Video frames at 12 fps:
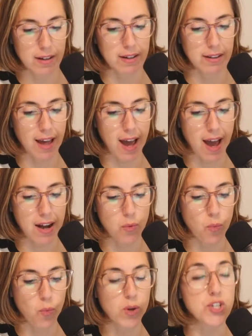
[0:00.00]
than
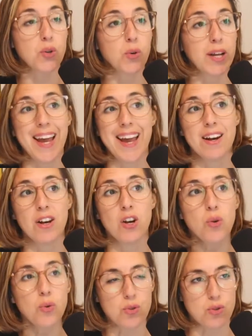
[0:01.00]
what you can
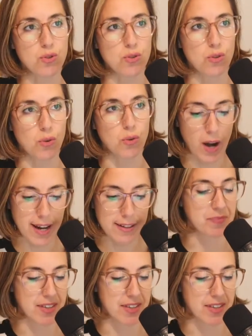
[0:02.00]
lose, right?